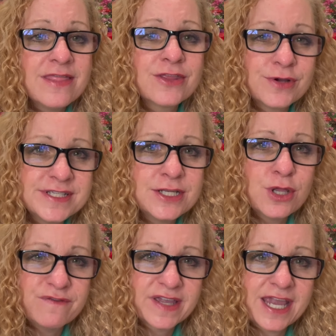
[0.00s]
there is a
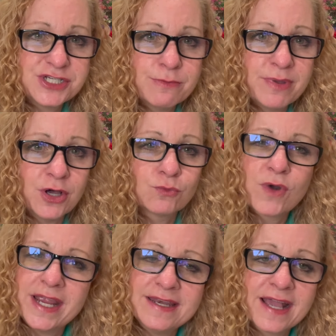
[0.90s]
notification bell
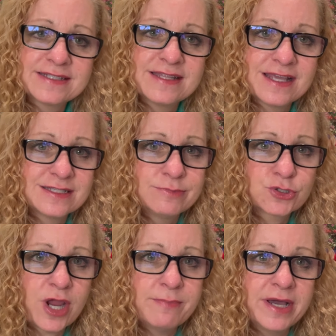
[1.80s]
right next to that
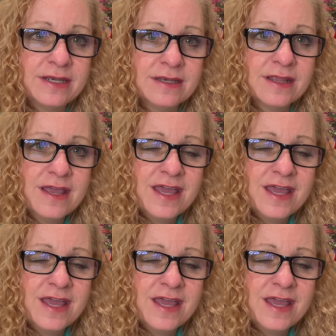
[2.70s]
subscribe button.